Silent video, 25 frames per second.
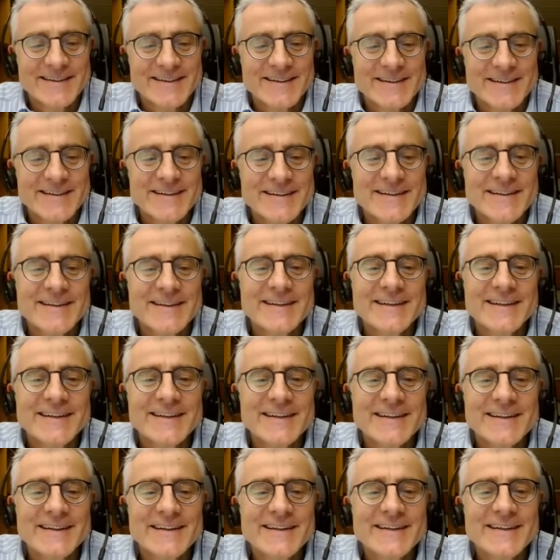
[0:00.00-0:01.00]

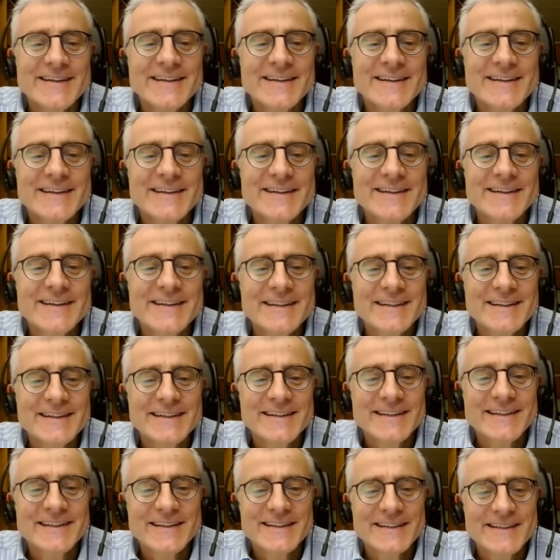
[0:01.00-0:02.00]

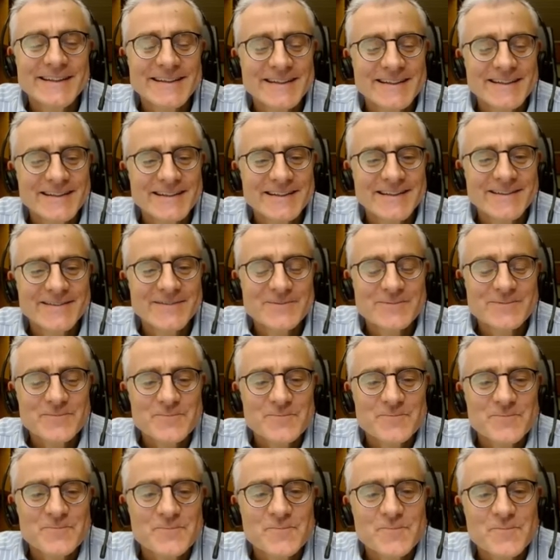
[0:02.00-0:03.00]

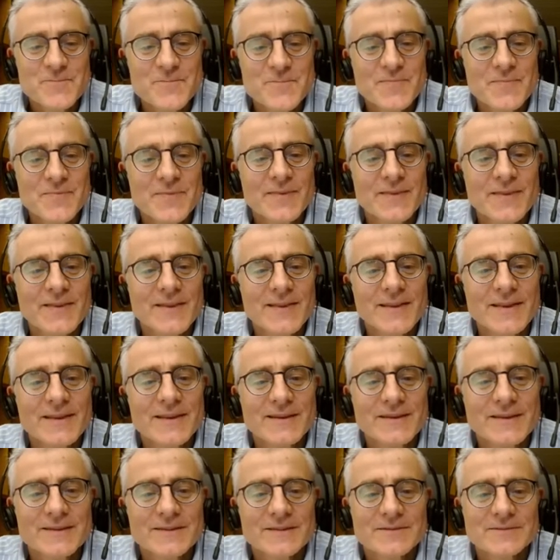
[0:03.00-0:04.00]

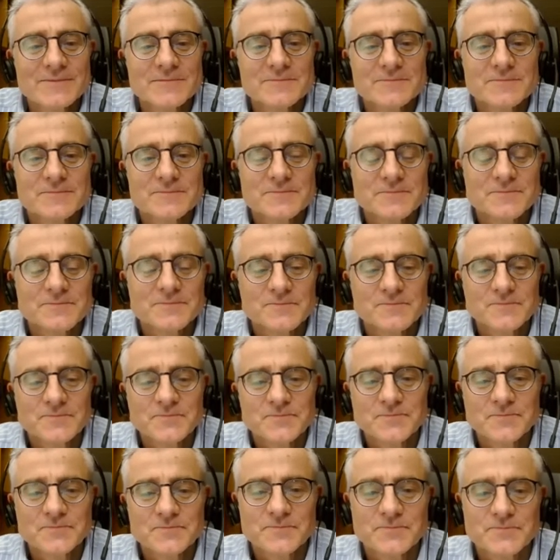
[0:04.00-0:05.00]

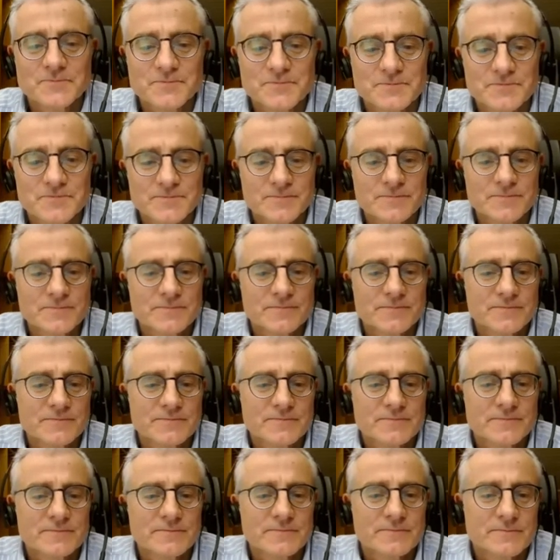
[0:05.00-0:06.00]

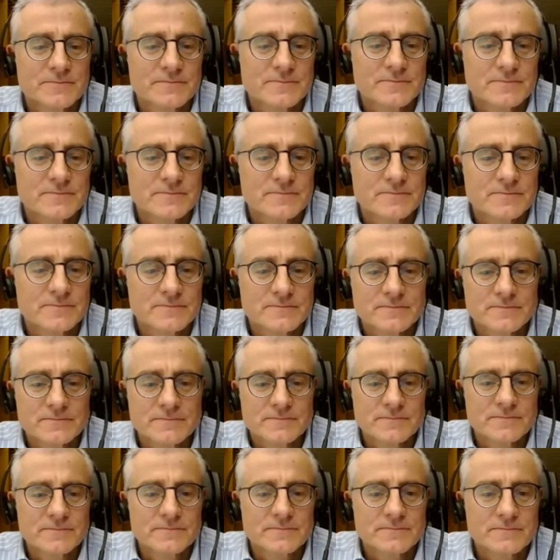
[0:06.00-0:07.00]

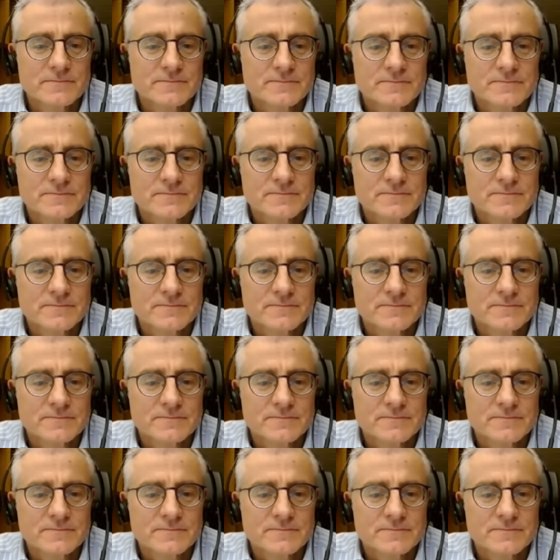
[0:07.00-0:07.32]
(not speaking)